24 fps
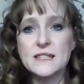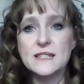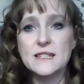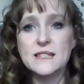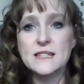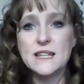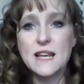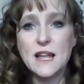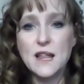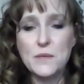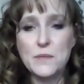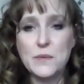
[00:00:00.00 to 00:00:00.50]

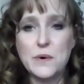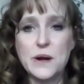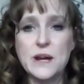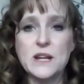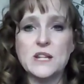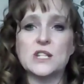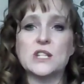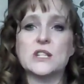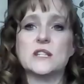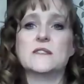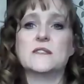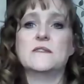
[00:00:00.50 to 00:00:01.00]

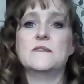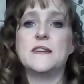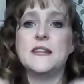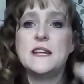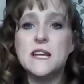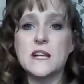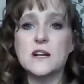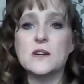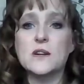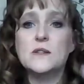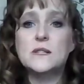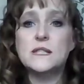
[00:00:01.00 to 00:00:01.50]
celebration
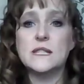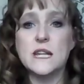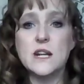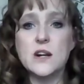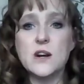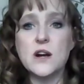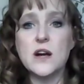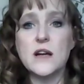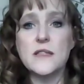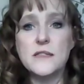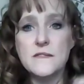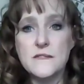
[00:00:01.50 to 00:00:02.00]
videos
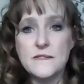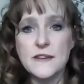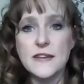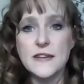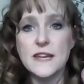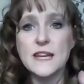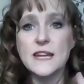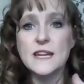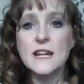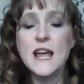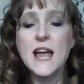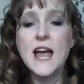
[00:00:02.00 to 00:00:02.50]
here on the
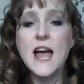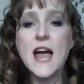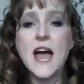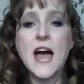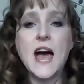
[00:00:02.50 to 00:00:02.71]
feed,